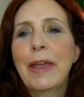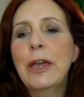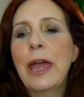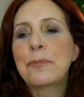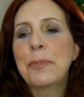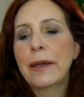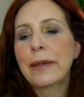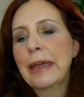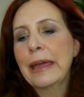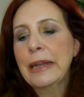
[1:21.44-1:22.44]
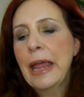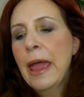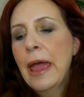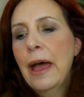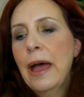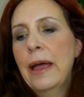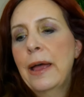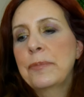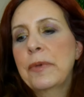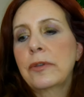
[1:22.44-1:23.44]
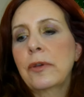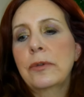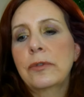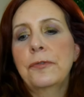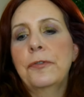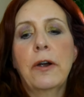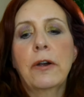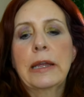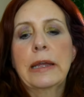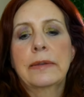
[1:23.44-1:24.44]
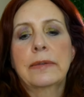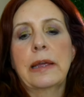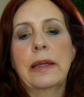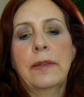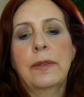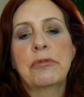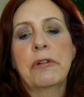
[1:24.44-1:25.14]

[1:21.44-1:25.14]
Okay, back again. Um, so as far as uh, the